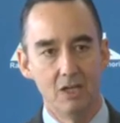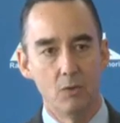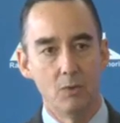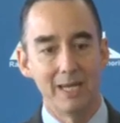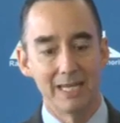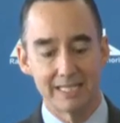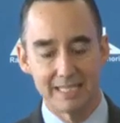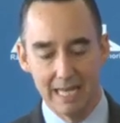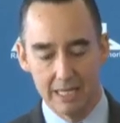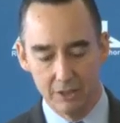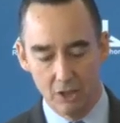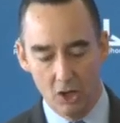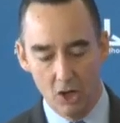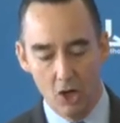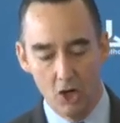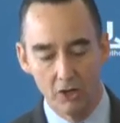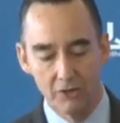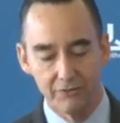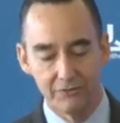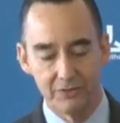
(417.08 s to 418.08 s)
we extend our
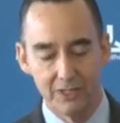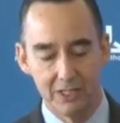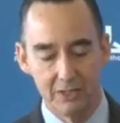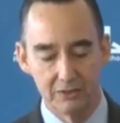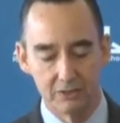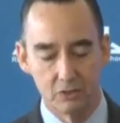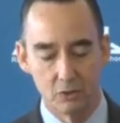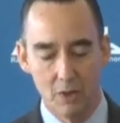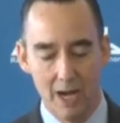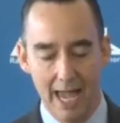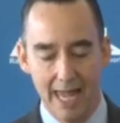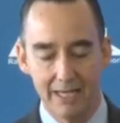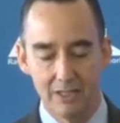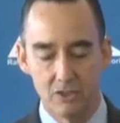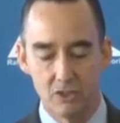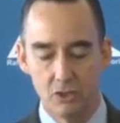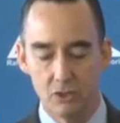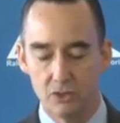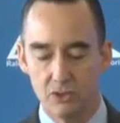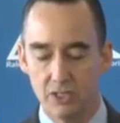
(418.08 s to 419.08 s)
heartfelt
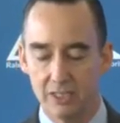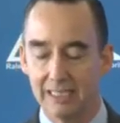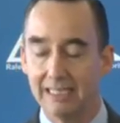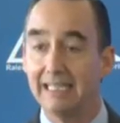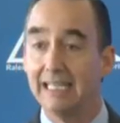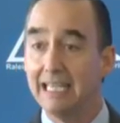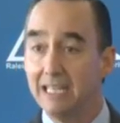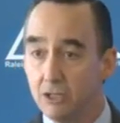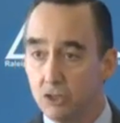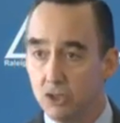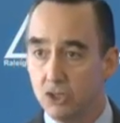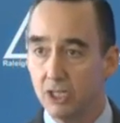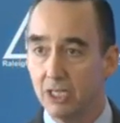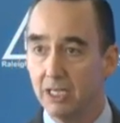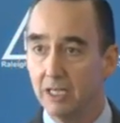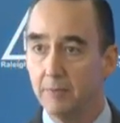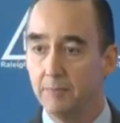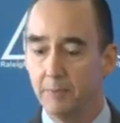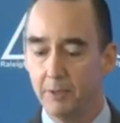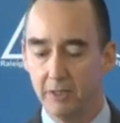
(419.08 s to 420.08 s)
gratitude to the
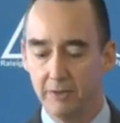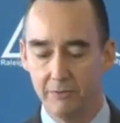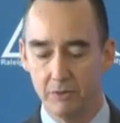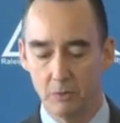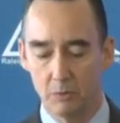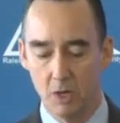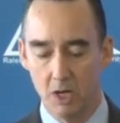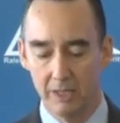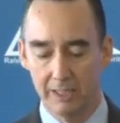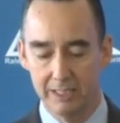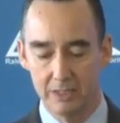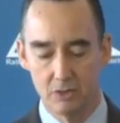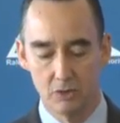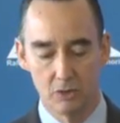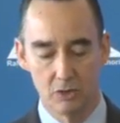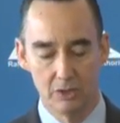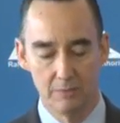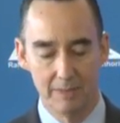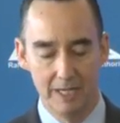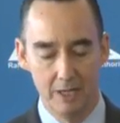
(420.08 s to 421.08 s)
leadership of the
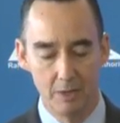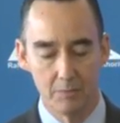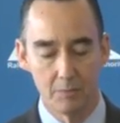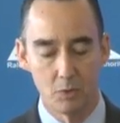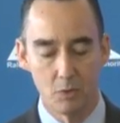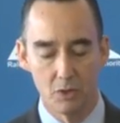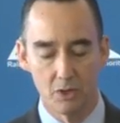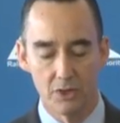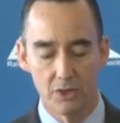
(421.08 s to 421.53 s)
Raleigh-Durham Airport